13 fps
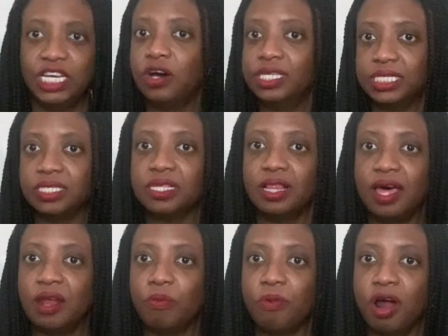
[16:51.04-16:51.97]
causes a
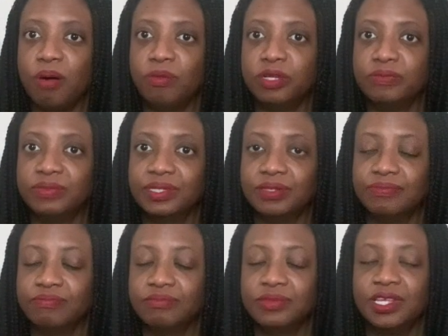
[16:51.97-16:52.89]
lot of problems.
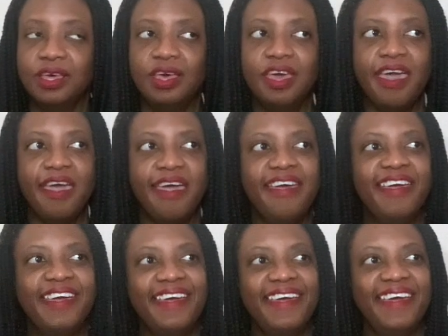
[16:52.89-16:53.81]

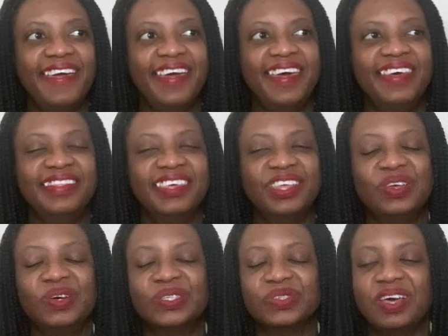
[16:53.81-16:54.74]
And then
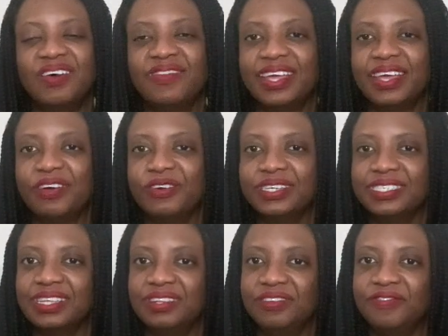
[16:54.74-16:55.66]
you also have like her
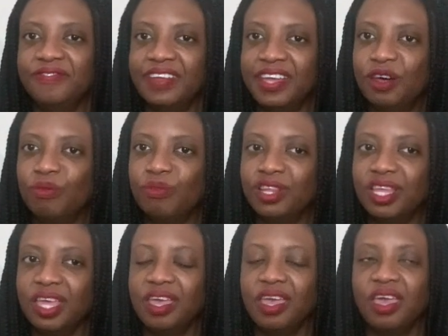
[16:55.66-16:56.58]
extended
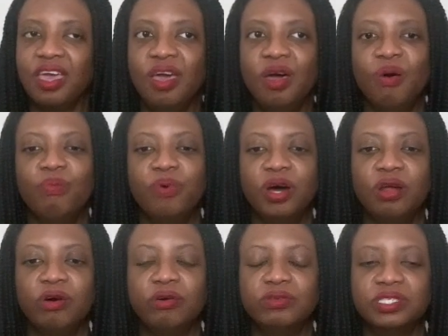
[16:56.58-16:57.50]
family, but
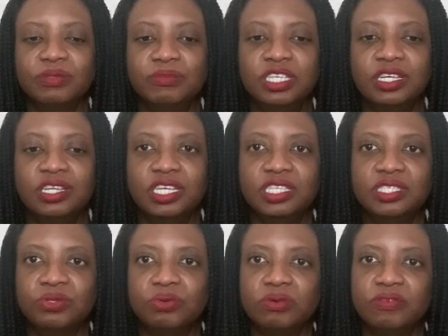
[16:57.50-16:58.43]
ultimately it's
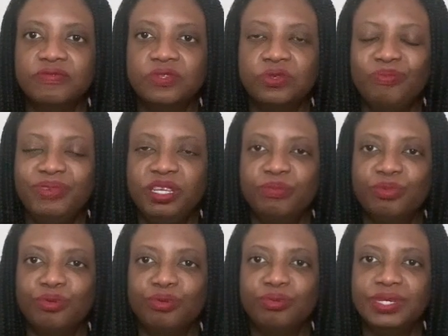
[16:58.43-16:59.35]
sort of two
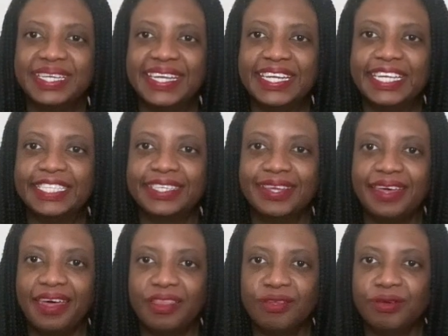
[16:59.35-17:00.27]
people getting
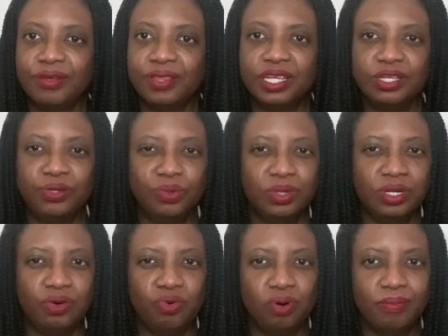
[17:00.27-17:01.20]
together that you would
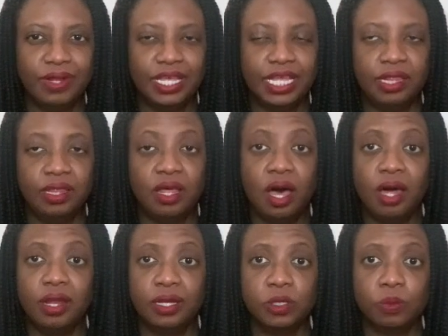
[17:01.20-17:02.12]
normally not
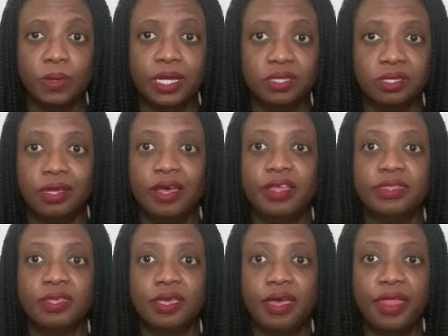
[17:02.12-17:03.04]
expect to get
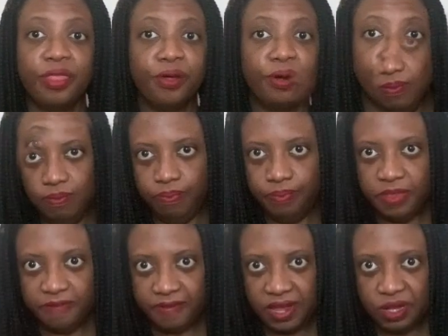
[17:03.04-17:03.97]
together.
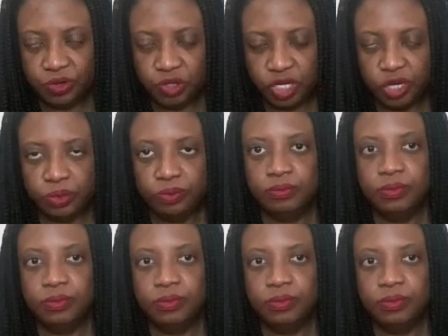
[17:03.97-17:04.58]
The final show,